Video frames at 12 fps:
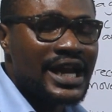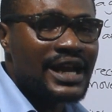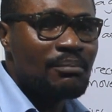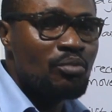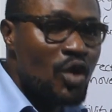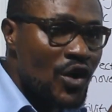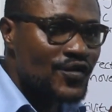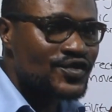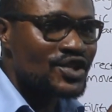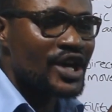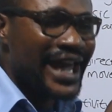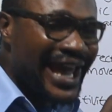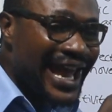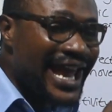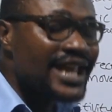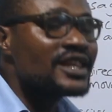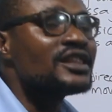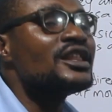moves
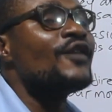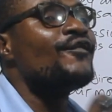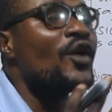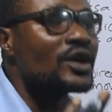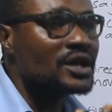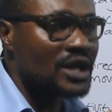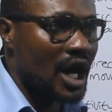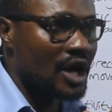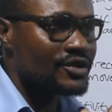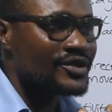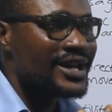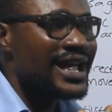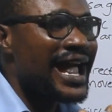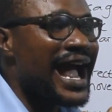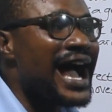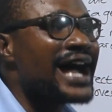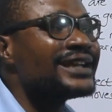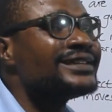in the vocal cord
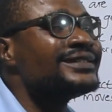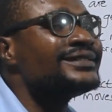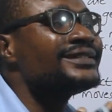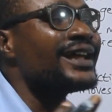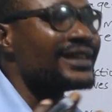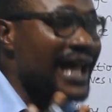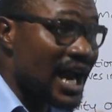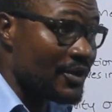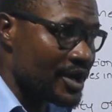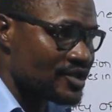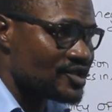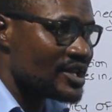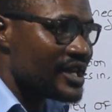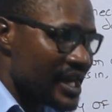and the larynx